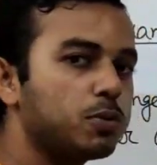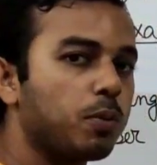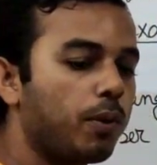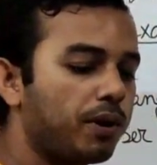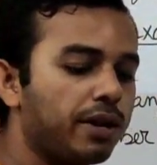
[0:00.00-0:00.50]
This
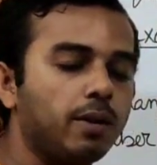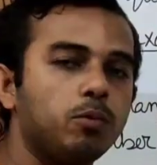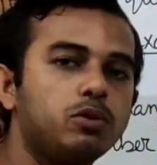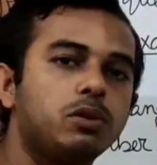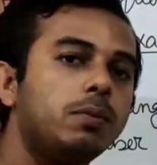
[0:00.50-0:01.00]
property are
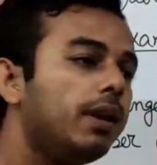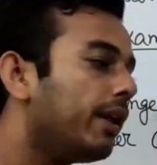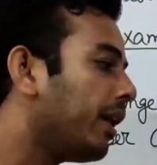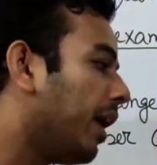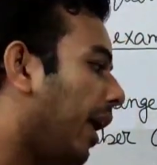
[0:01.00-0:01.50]
almost
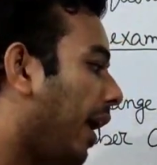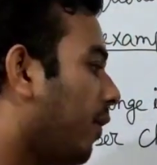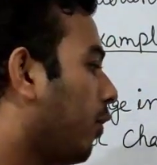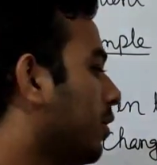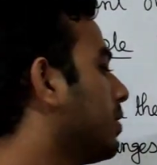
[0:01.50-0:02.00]
similar,
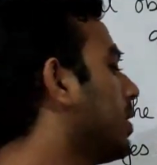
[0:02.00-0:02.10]
and for